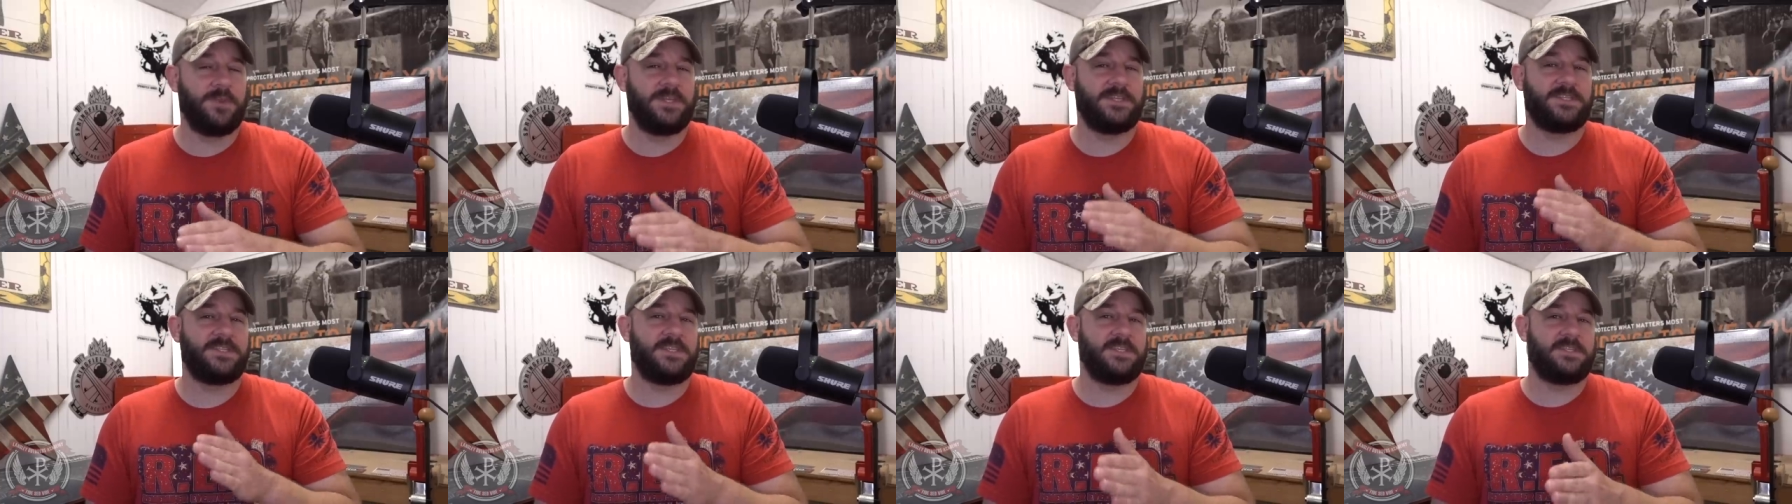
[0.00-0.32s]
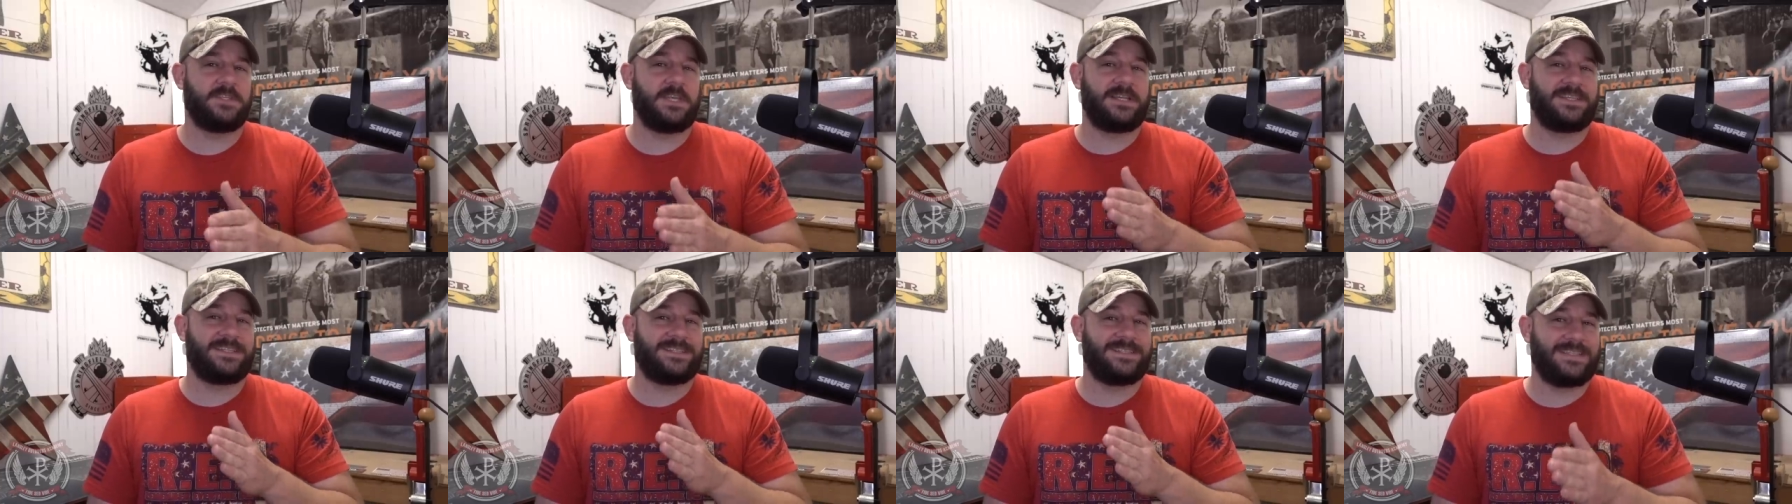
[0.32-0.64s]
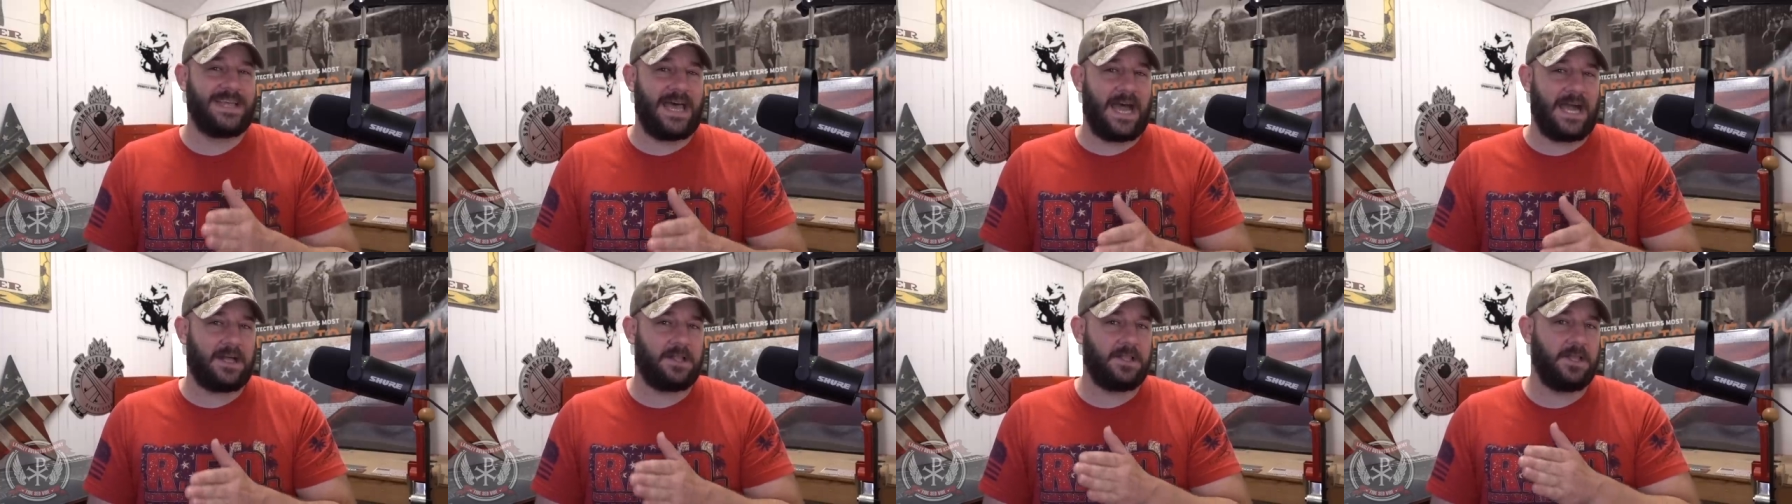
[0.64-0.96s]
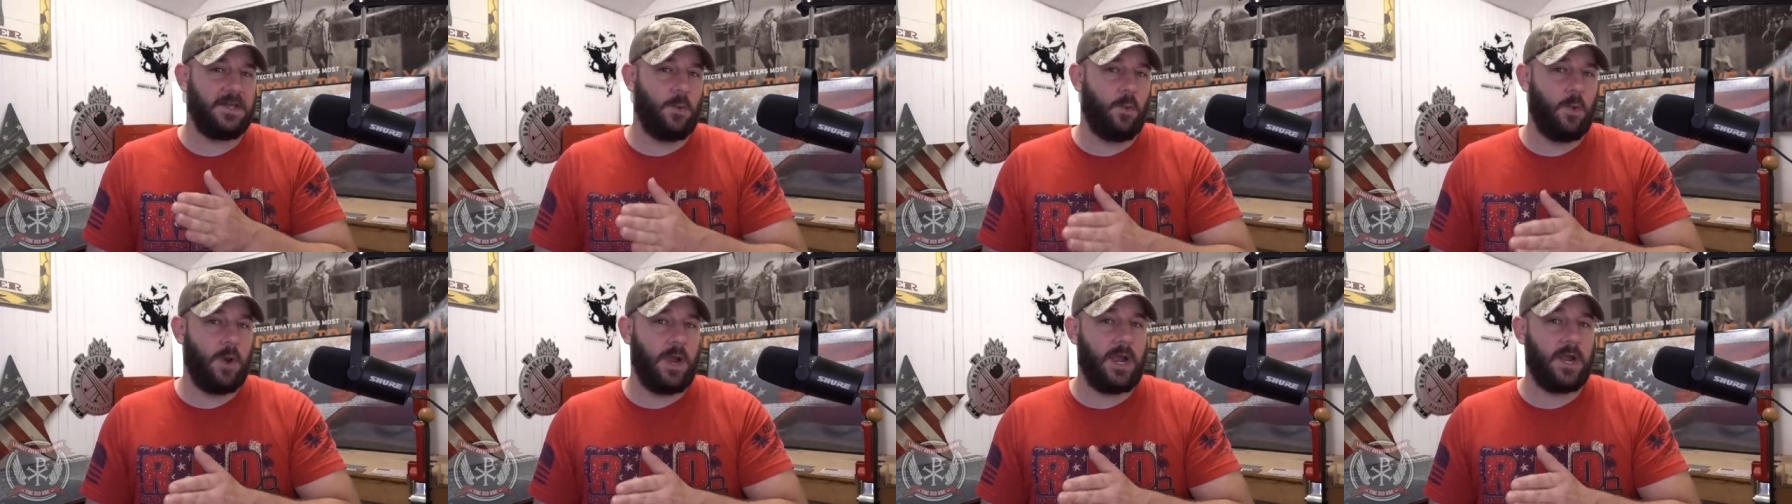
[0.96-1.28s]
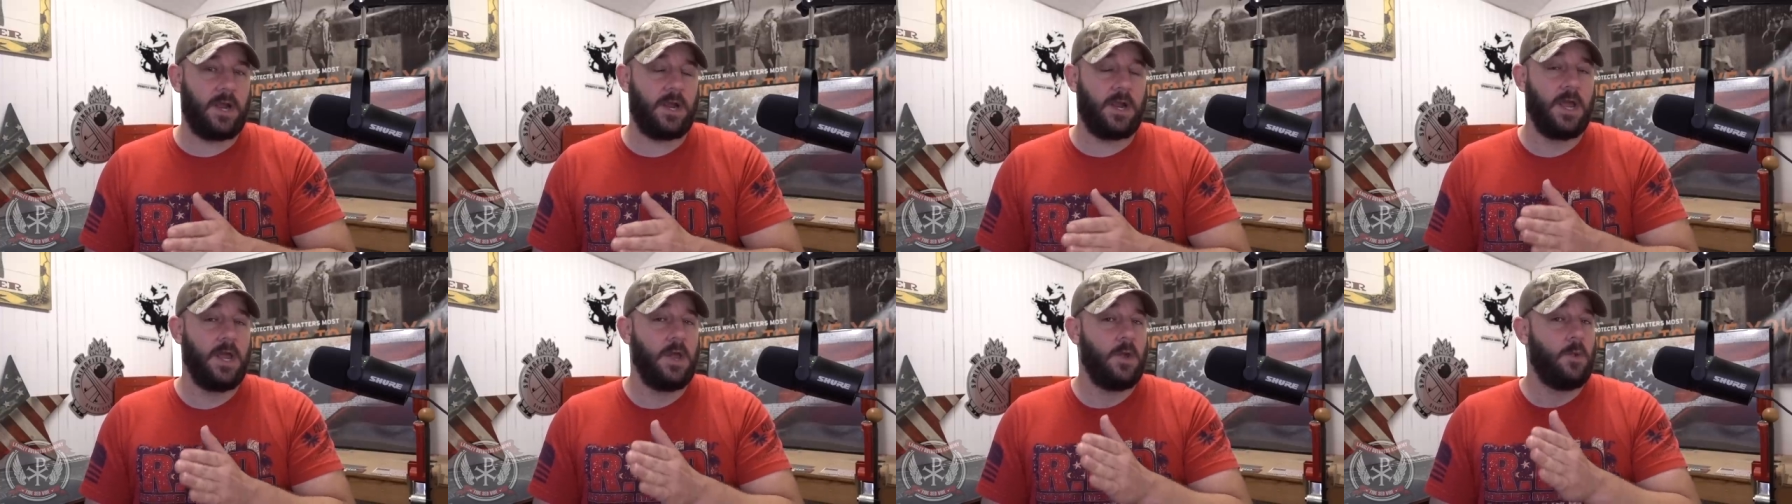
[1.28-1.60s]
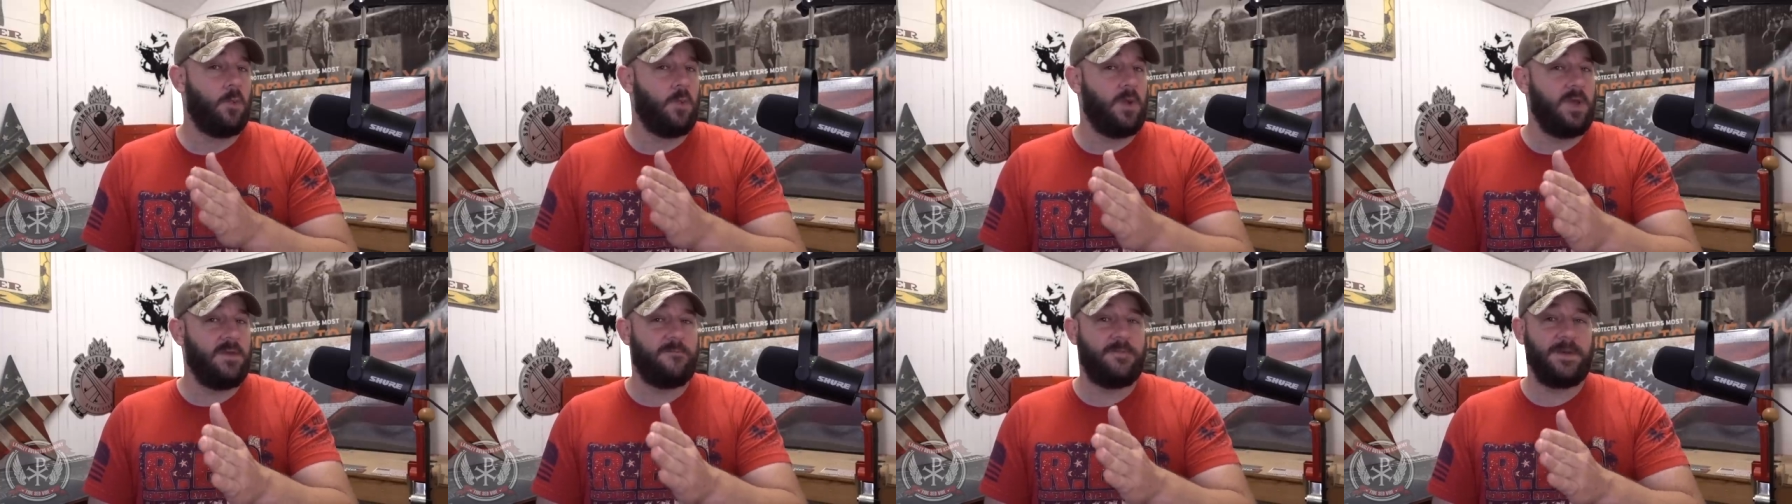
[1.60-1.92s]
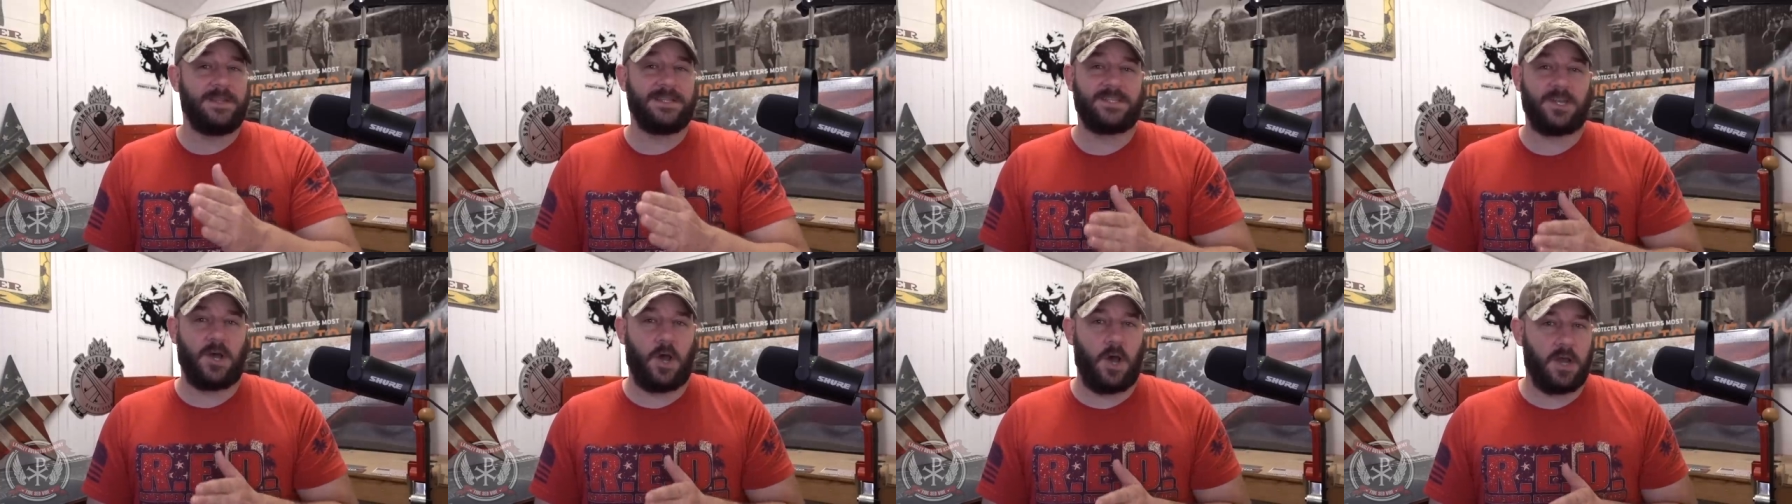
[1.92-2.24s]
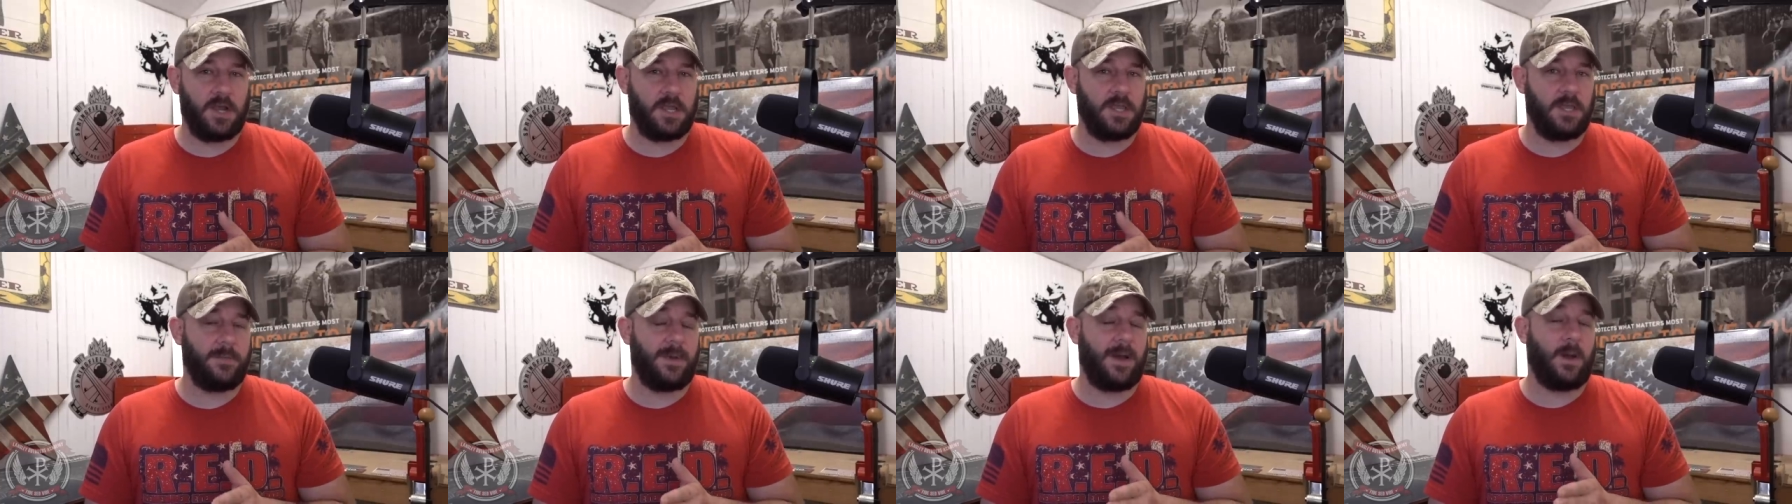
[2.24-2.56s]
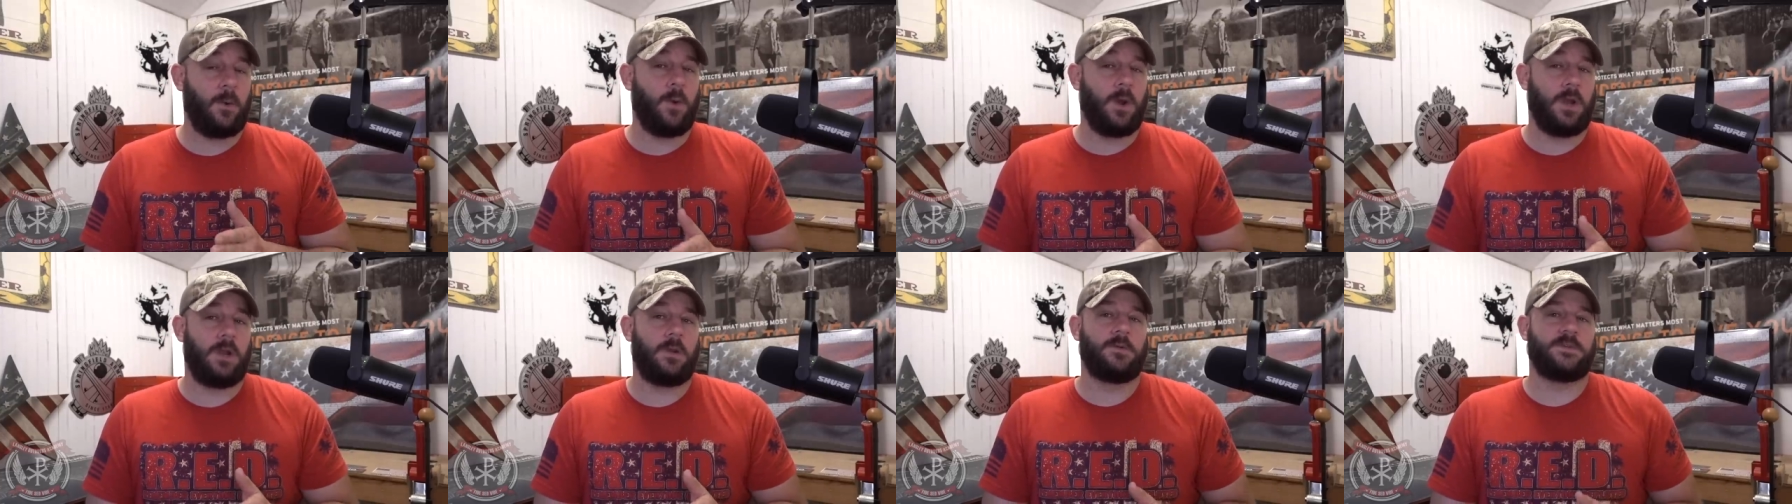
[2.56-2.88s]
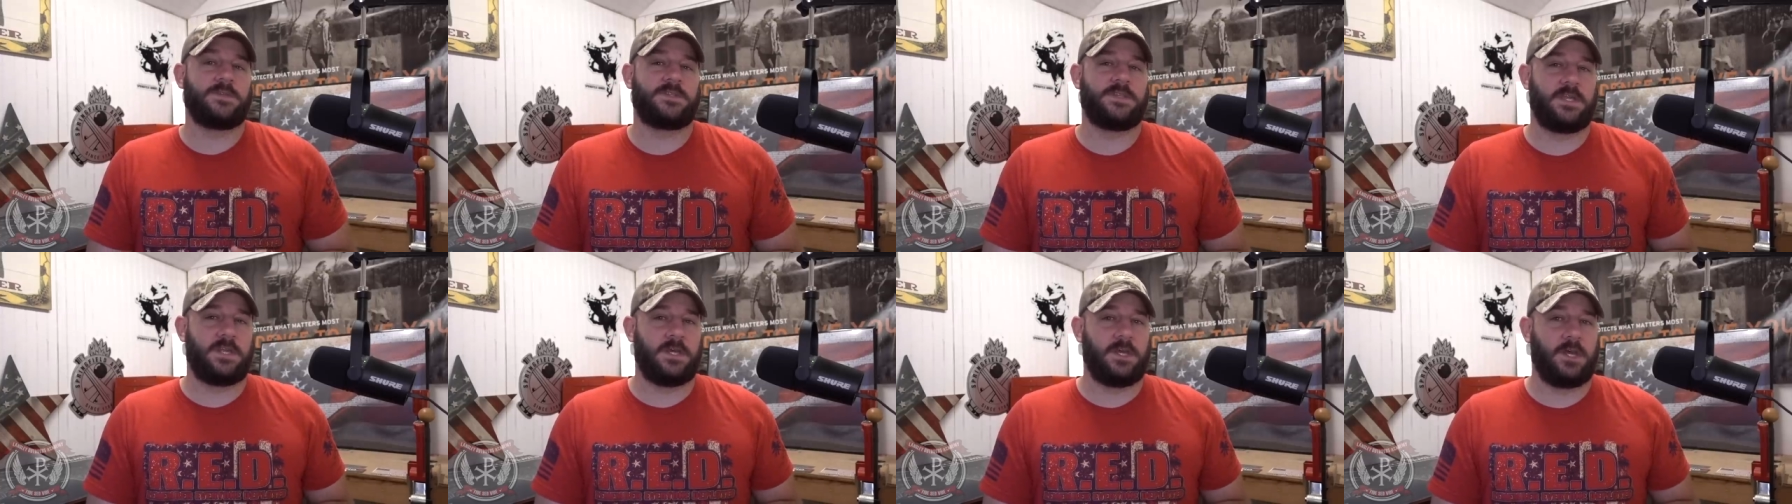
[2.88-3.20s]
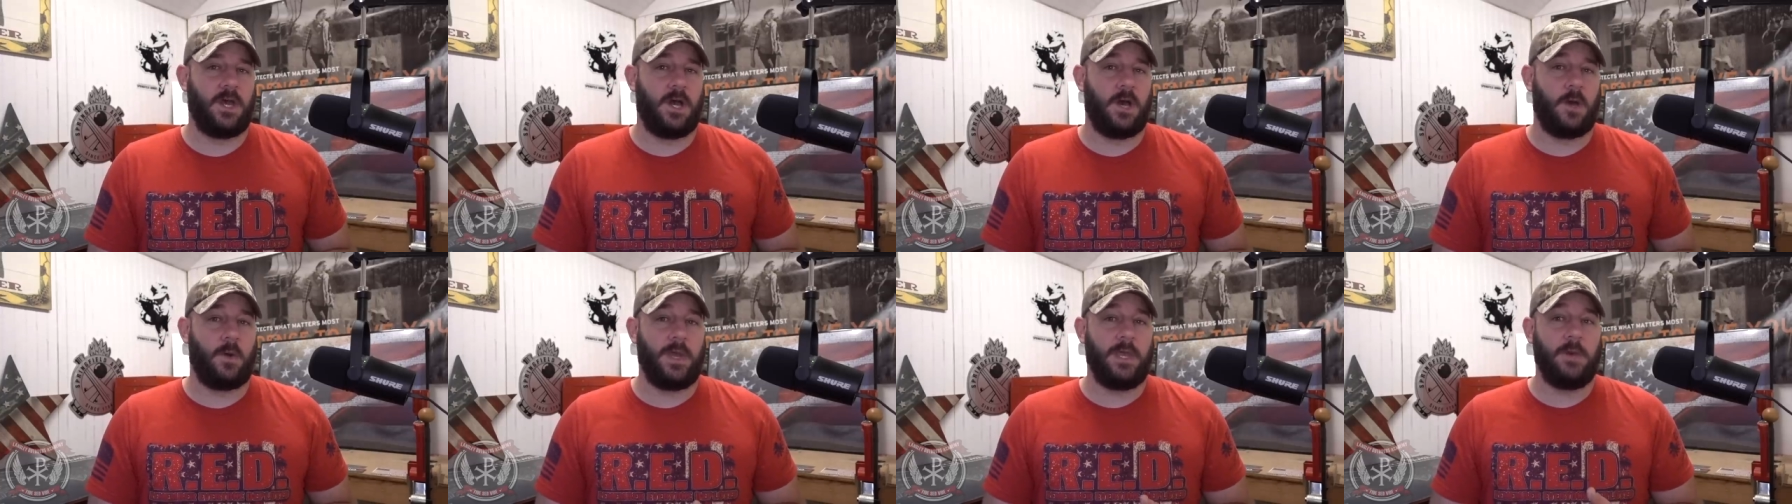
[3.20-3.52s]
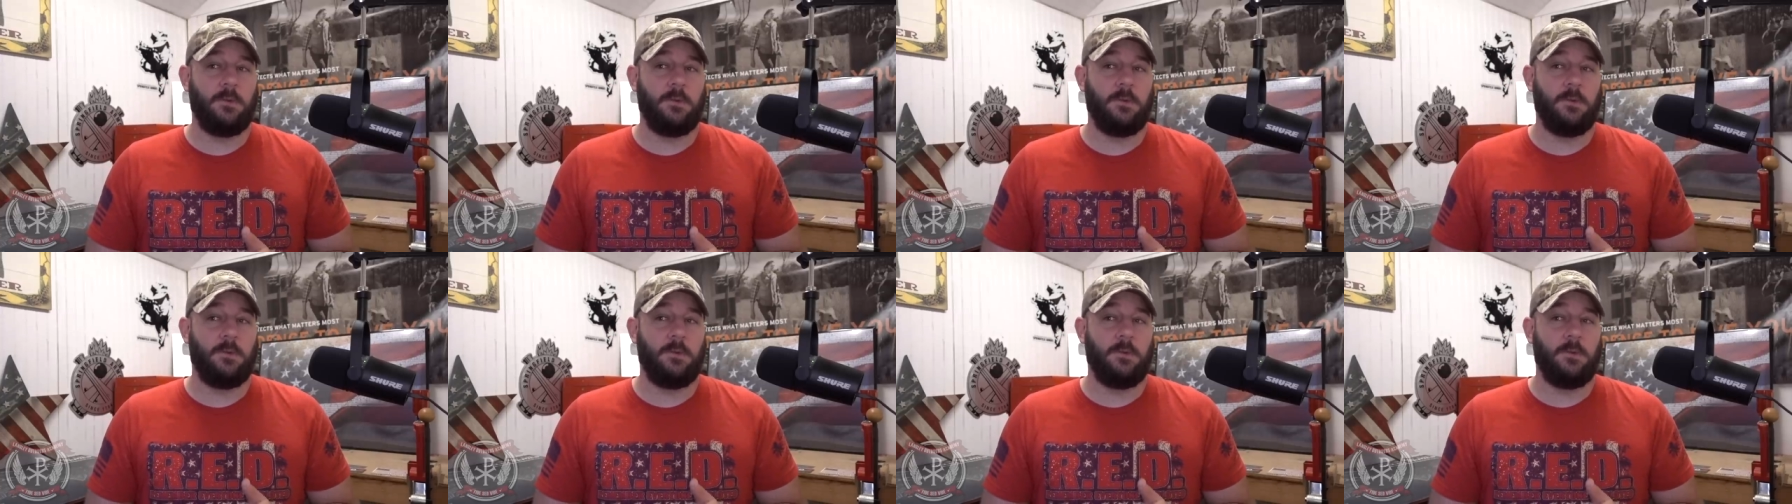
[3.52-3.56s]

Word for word: this is exactly where we've been talking about where it was going to go.